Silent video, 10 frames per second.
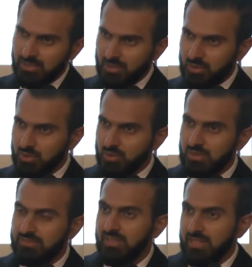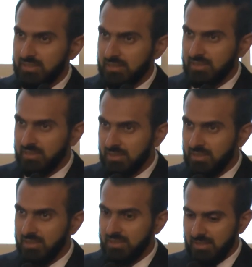it used to define,
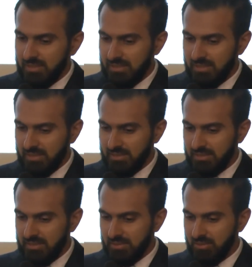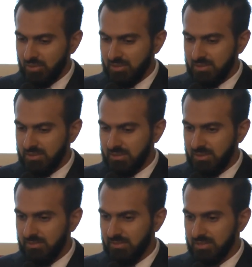in, not
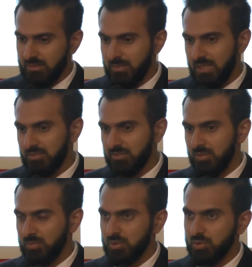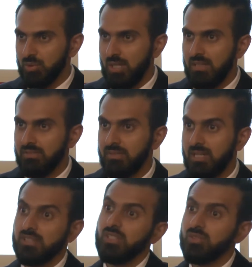give us a platform to have
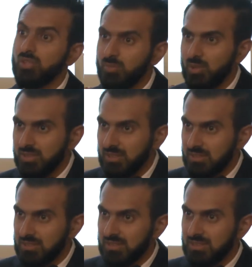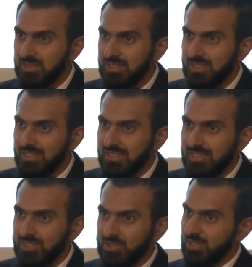other role models.
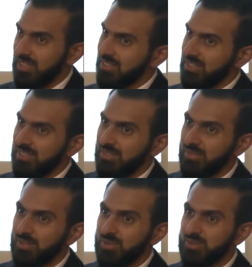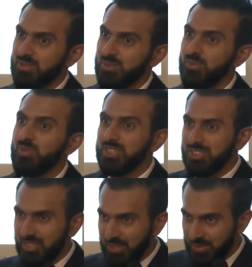So rather, we use wish
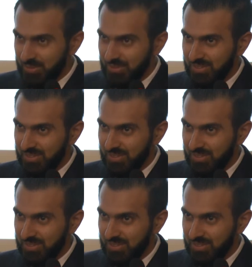now.